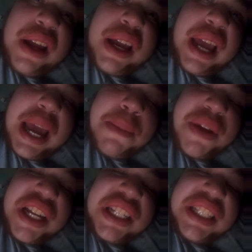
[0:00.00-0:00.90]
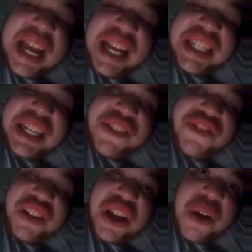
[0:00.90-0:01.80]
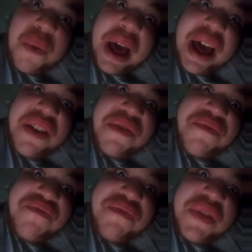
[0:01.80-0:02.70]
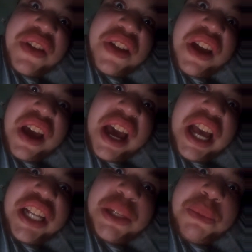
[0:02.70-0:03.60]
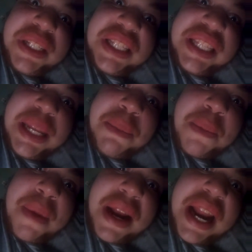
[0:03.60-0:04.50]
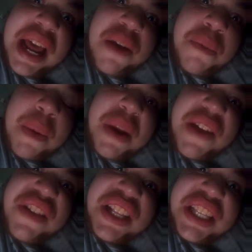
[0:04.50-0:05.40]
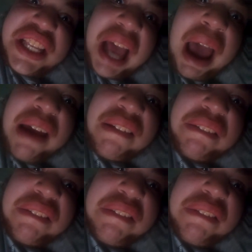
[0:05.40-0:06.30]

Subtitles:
came in late here for a little while. I should be sleeping right now, but I'm not even tired.